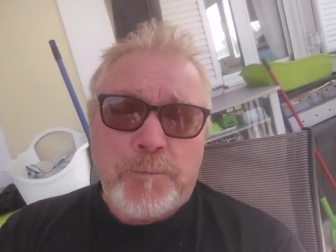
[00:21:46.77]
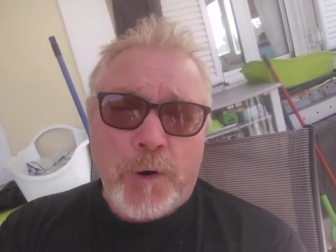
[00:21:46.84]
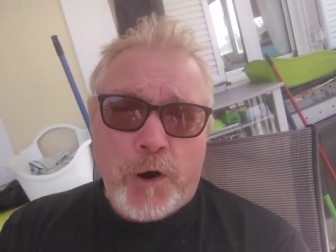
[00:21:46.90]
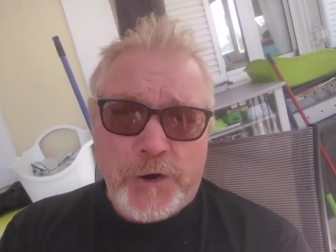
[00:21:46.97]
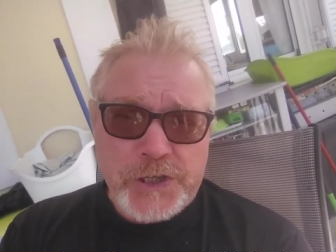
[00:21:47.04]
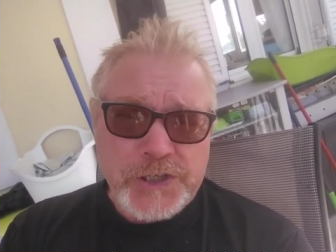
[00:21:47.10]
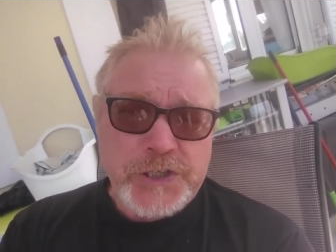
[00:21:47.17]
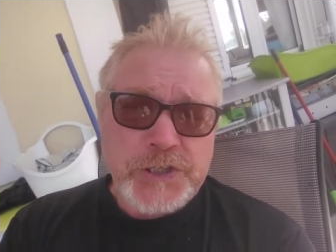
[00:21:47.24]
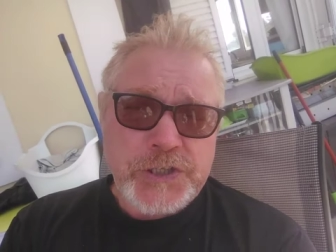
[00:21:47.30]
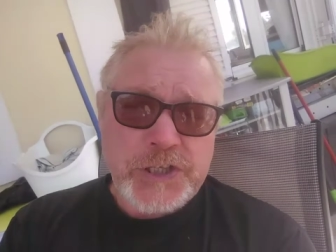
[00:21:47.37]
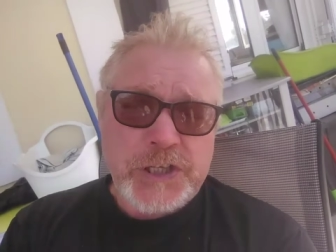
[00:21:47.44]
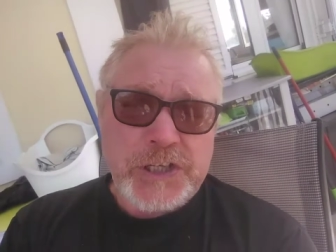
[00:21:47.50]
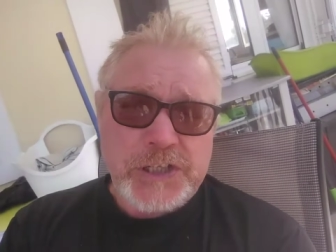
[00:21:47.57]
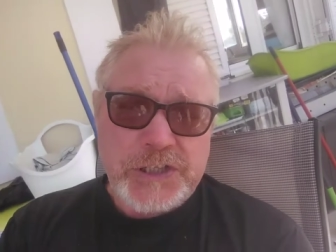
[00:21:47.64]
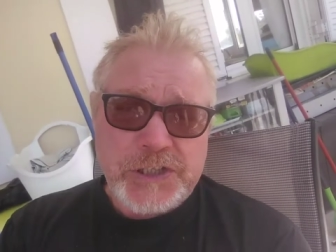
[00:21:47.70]
Boris is
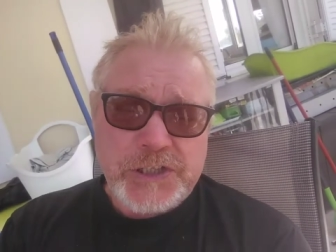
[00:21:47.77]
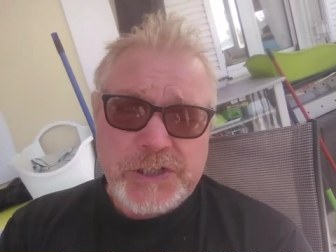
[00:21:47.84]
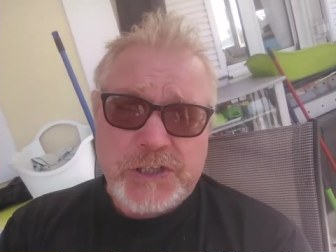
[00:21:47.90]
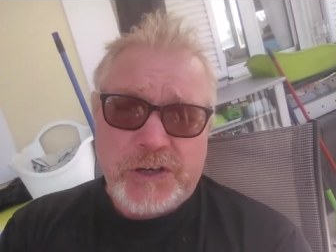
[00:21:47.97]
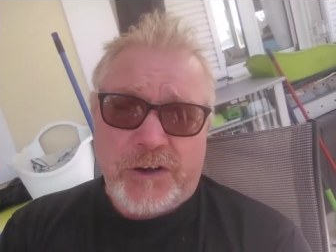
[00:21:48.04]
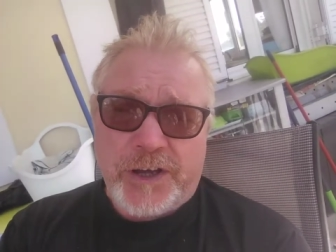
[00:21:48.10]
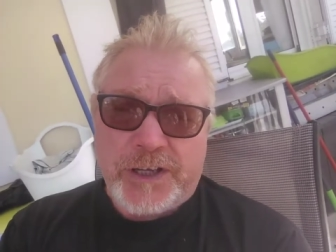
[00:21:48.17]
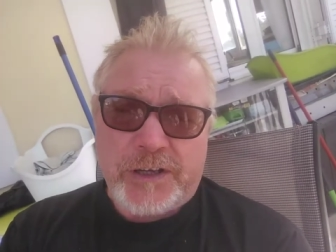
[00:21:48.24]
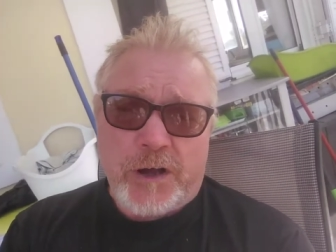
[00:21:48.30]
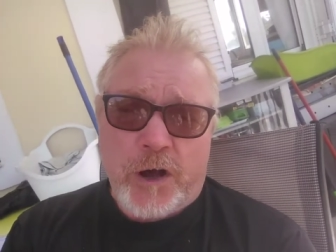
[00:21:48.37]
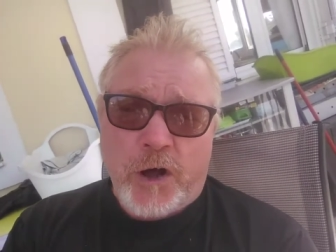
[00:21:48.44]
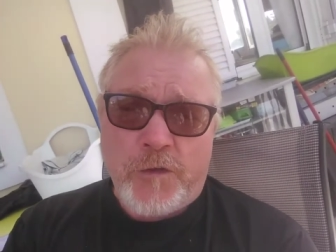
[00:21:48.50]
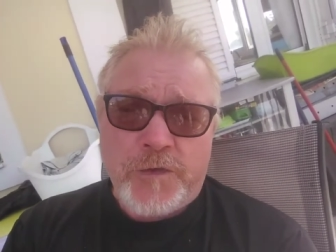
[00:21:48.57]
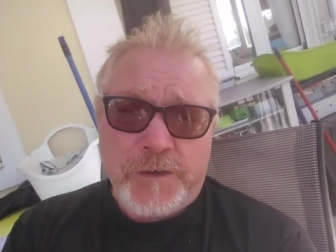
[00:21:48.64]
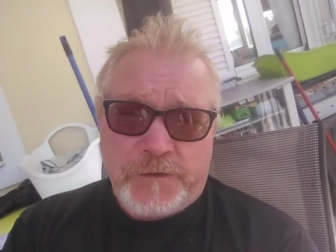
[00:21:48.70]
going to decide
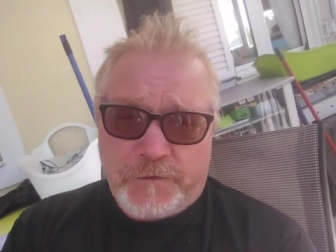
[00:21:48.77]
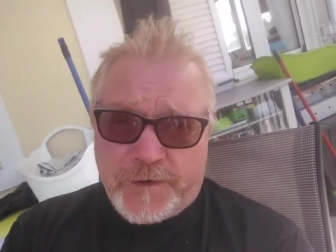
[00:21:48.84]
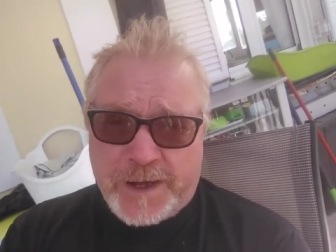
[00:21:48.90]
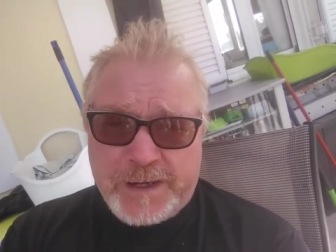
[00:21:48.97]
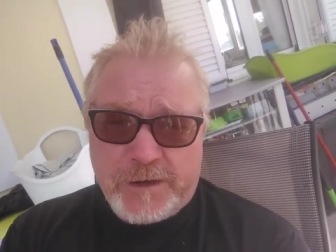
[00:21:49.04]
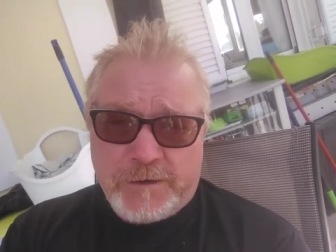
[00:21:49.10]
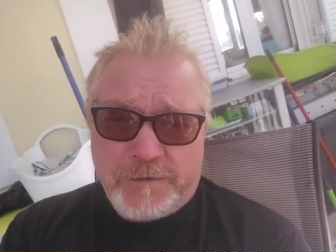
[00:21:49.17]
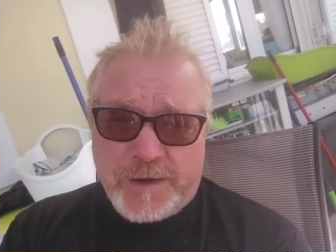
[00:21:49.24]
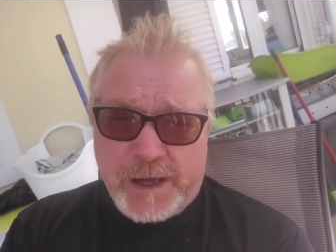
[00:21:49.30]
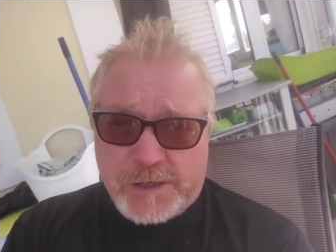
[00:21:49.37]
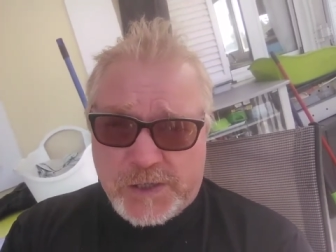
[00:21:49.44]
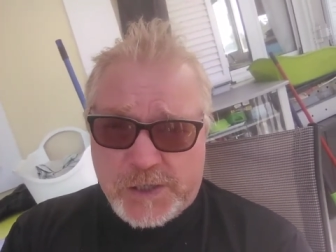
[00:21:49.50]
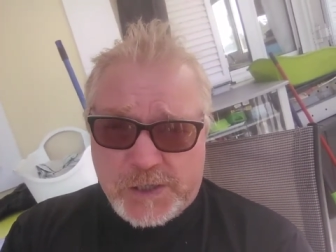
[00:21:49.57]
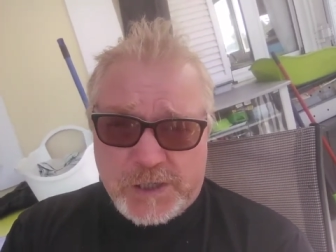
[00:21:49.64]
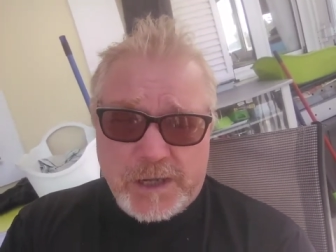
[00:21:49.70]
on the fate of
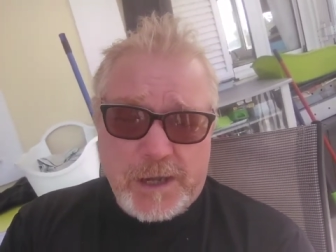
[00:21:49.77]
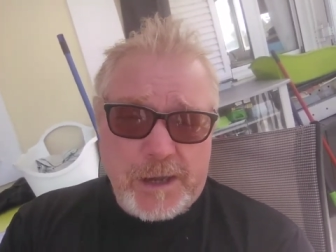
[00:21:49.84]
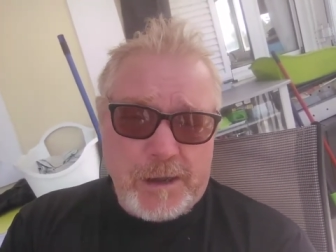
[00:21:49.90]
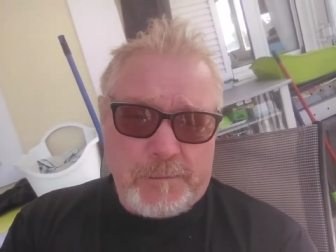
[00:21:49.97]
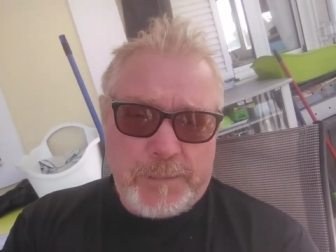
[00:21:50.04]
us.